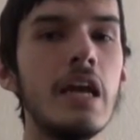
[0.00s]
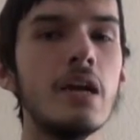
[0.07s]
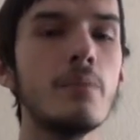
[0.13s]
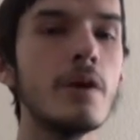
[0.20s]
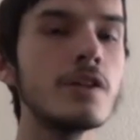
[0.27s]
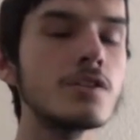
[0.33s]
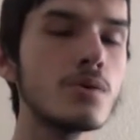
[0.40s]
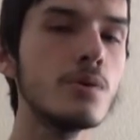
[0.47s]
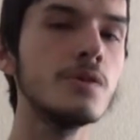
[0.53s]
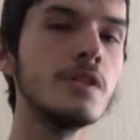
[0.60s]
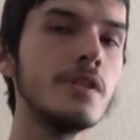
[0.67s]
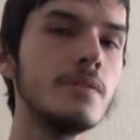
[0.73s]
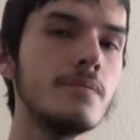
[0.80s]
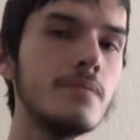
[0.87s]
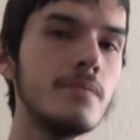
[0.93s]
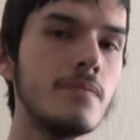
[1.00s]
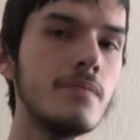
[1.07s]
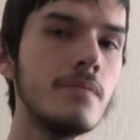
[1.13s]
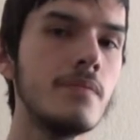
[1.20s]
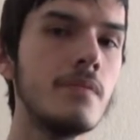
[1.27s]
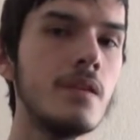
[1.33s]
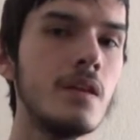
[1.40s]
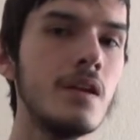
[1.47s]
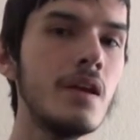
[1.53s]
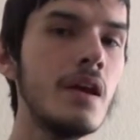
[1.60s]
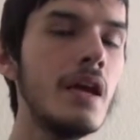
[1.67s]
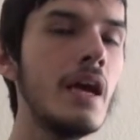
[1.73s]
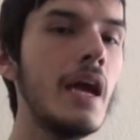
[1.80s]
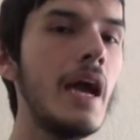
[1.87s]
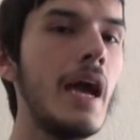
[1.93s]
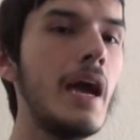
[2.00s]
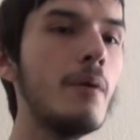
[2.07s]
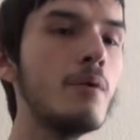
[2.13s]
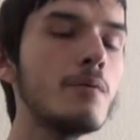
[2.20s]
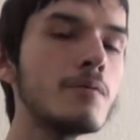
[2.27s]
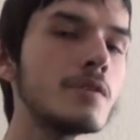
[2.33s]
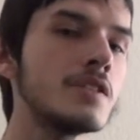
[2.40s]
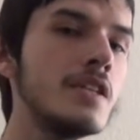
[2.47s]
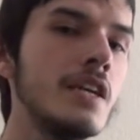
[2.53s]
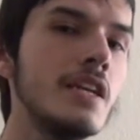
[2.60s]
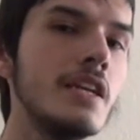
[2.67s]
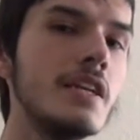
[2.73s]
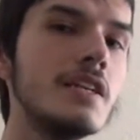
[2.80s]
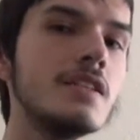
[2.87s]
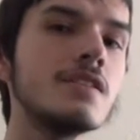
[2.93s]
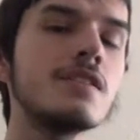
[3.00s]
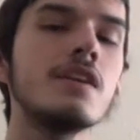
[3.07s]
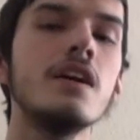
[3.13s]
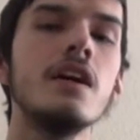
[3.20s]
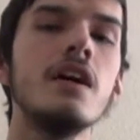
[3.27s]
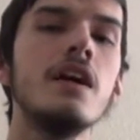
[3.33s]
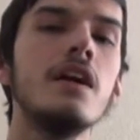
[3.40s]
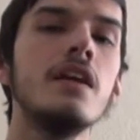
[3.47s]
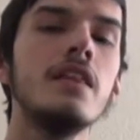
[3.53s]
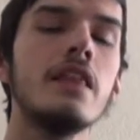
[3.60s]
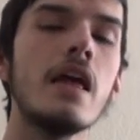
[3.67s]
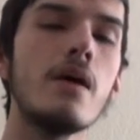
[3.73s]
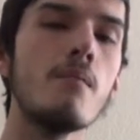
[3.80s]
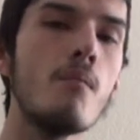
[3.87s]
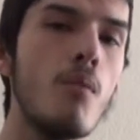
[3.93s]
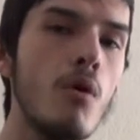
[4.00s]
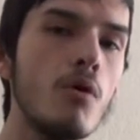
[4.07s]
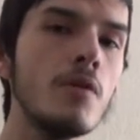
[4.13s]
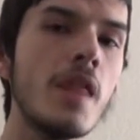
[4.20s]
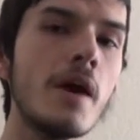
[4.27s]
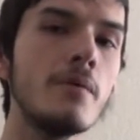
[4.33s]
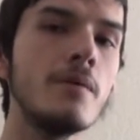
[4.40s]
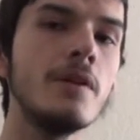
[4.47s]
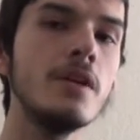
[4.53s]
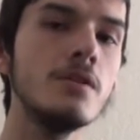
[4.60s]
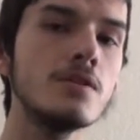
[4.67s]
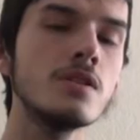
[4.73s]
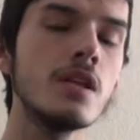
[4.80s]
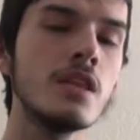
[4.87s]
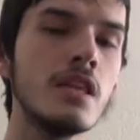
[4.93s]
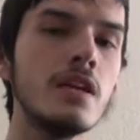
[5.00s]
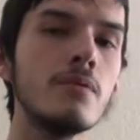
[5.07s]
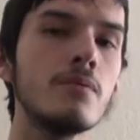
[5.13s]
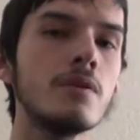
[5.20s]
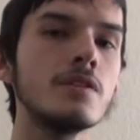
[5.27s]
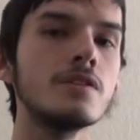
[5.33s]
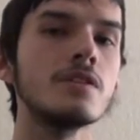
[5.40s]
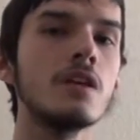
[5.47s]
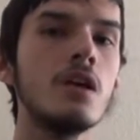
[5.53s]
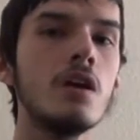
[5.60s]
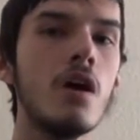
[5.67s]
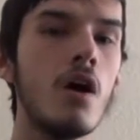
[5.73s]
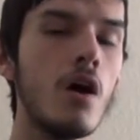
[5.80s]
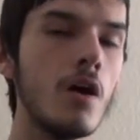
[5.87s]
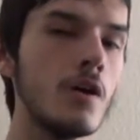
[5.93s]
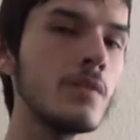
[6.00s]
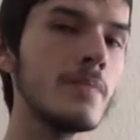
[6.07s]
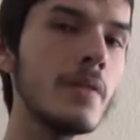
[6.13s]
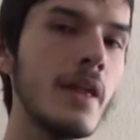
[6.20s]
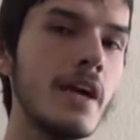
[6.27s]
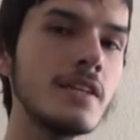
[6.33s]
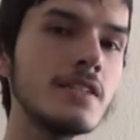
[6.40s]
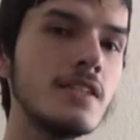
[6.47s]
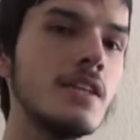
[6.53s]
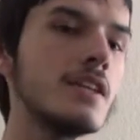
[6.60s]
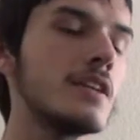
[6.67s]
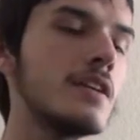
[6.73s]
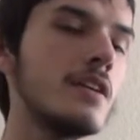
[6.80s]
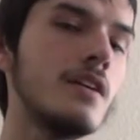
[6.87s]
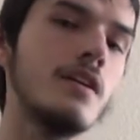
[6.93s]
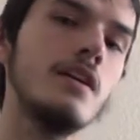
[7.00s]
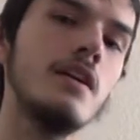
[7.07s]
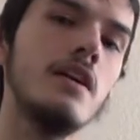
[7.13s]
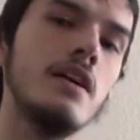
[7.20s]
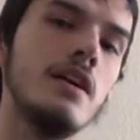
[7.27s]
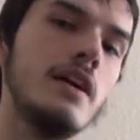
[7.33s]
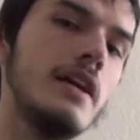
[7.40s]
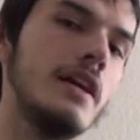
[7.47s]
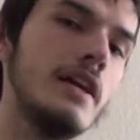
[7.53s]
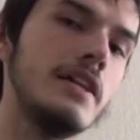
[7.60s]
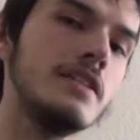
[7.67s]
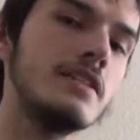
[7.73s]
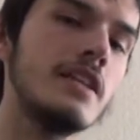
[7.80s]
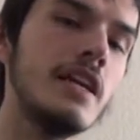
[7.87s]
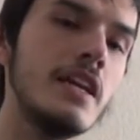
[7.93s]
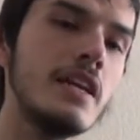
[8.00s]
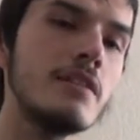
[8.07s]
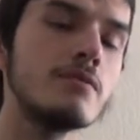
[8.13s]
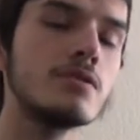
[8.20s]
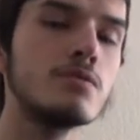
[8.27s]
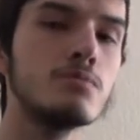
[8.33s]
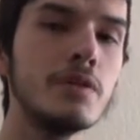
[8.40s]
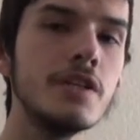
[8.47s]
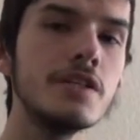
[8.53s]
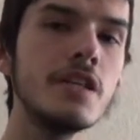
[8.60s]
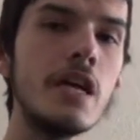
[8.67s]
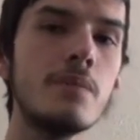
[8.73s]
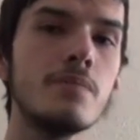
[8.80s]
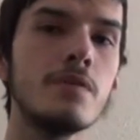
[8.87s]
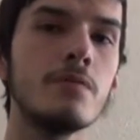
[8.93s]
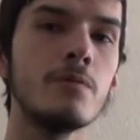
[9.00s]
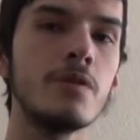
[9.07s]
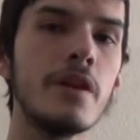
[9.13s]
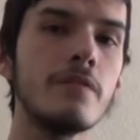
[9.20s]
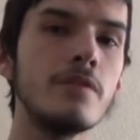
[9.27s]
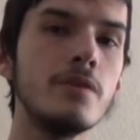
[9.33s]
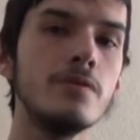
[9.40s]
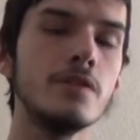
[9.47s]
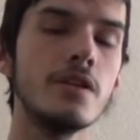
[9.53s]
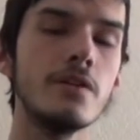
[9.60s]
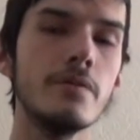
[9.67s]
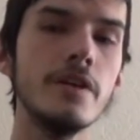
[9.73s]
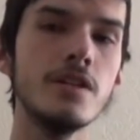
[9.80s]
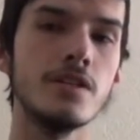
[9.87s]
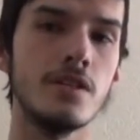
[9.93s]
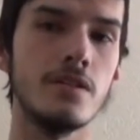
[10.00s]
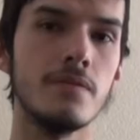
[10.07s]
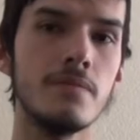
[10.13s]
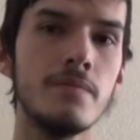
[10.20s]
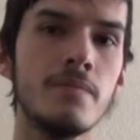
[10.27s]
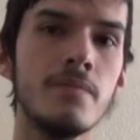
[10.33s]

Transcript: and your brain stores it. And what we're seeing is that mold that we used to think was hard plastic is getting reshapen with every new generation.